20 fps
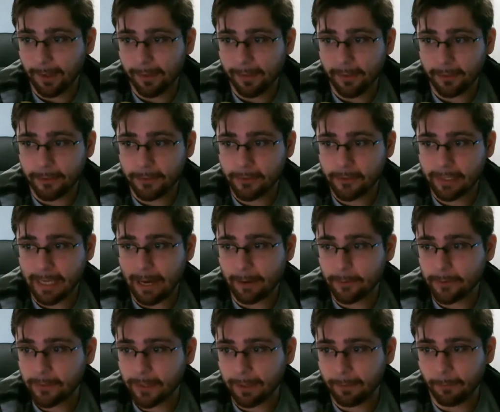There's
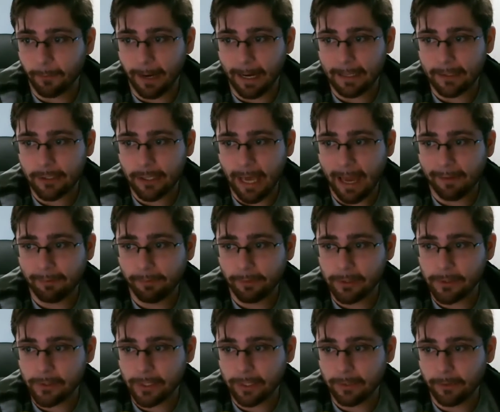scouts that watch every
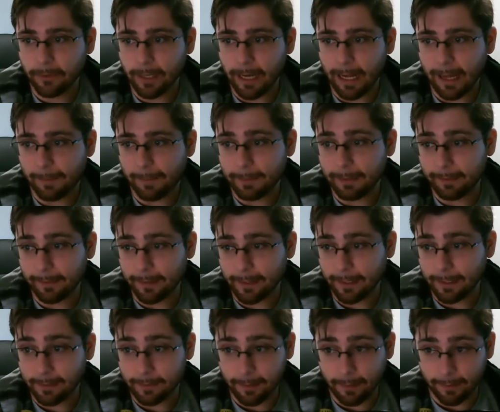single. Co- I mean,
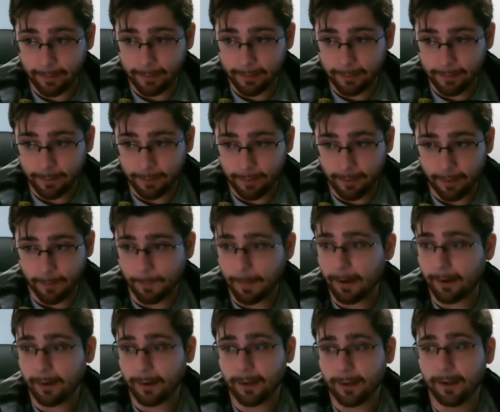in, at least in, in
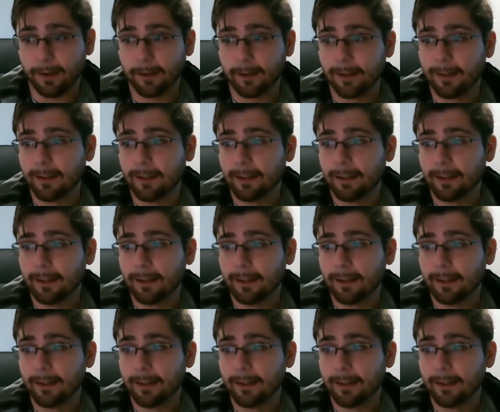America. And there's all